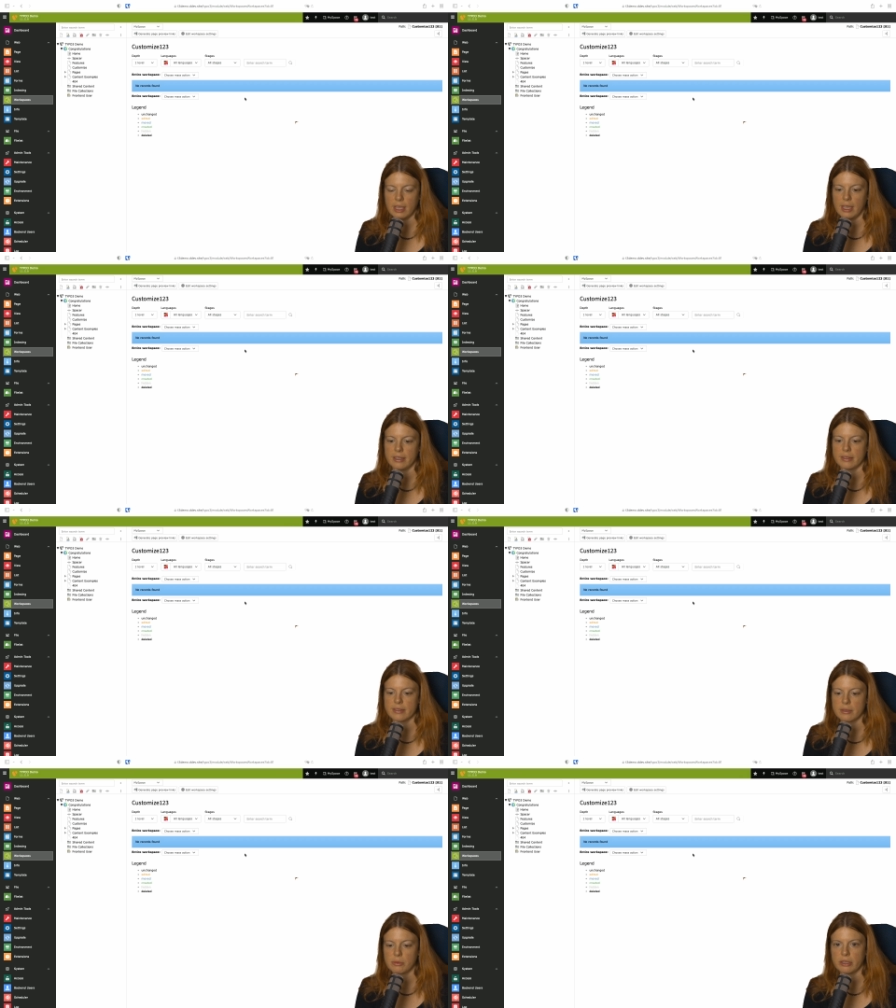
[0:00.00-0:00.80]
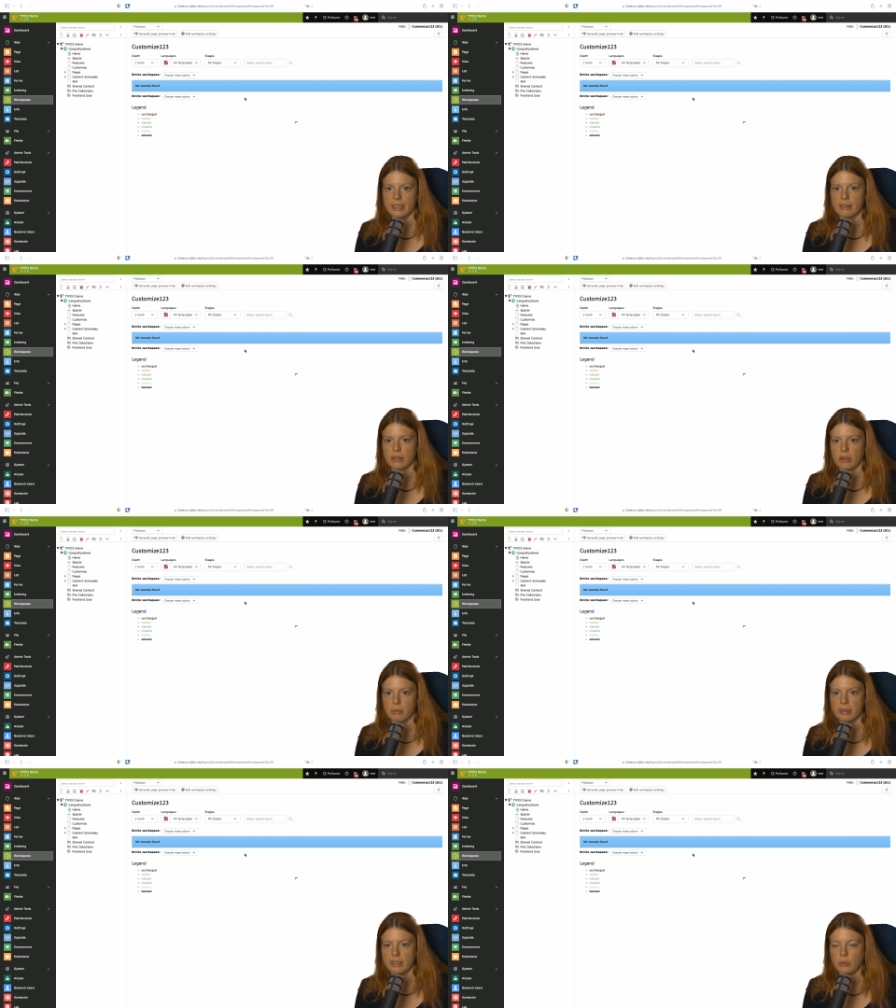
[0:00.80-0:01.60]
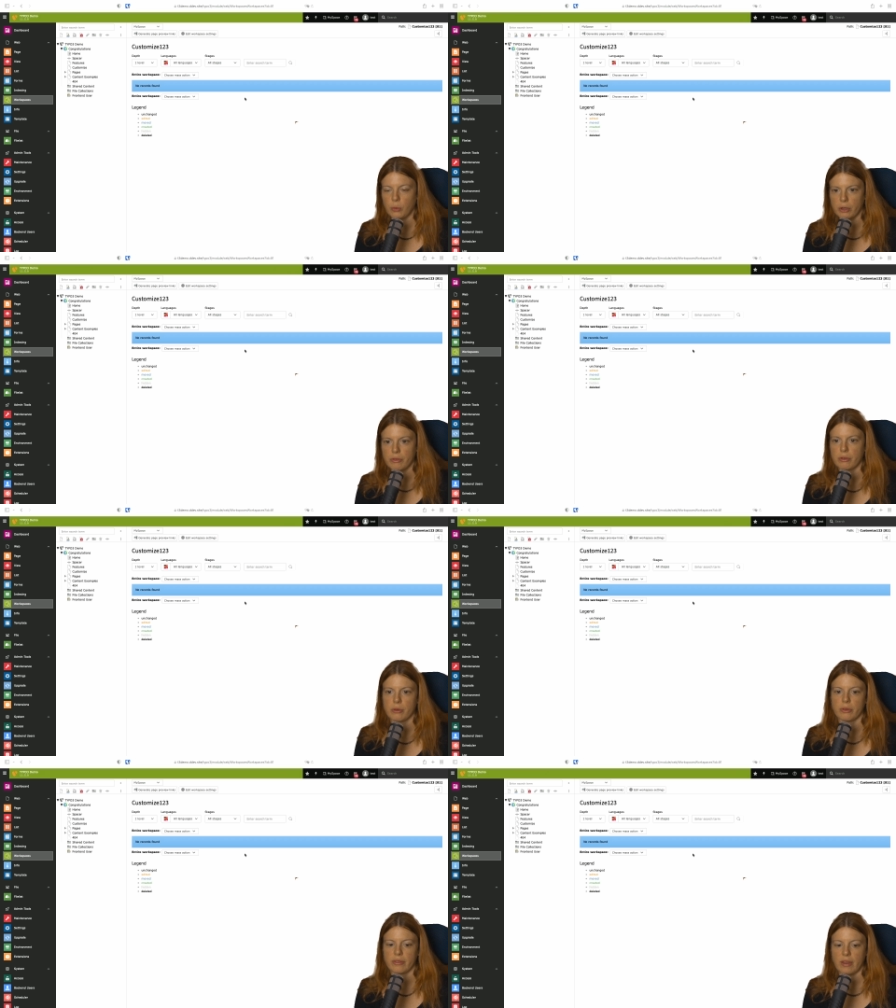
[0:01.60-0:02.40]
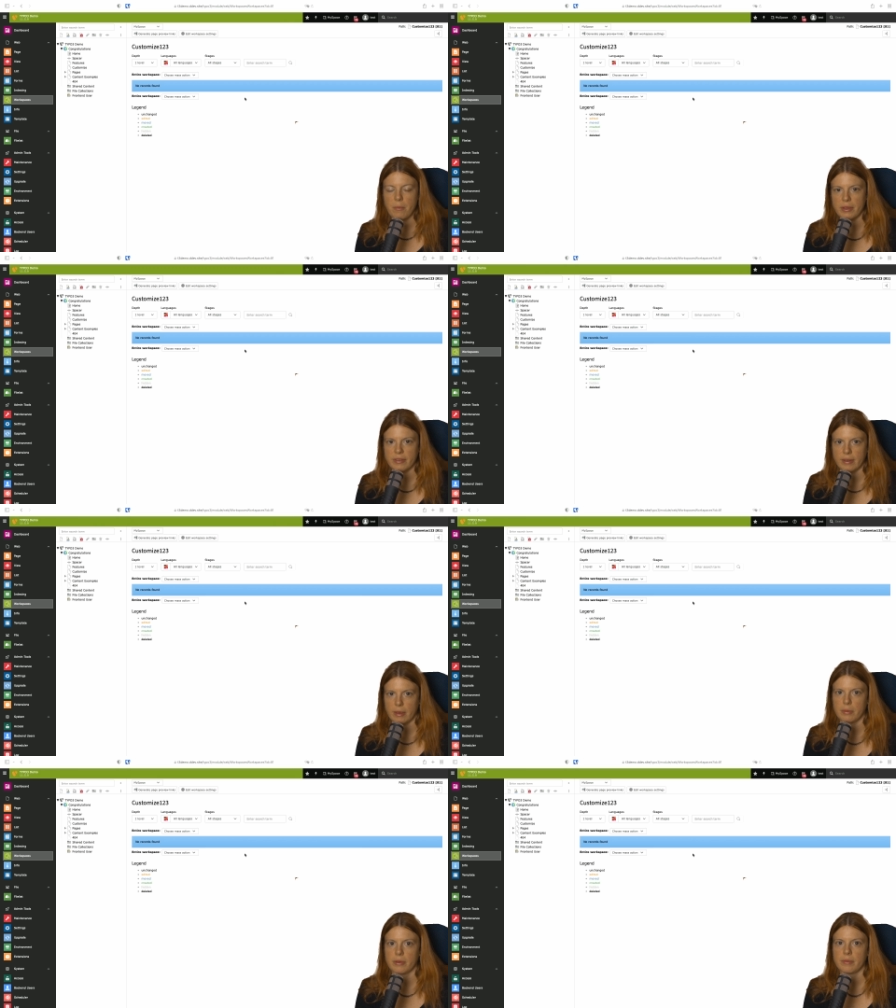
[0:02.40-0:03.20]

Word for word: and simulate a complete workflow step by step.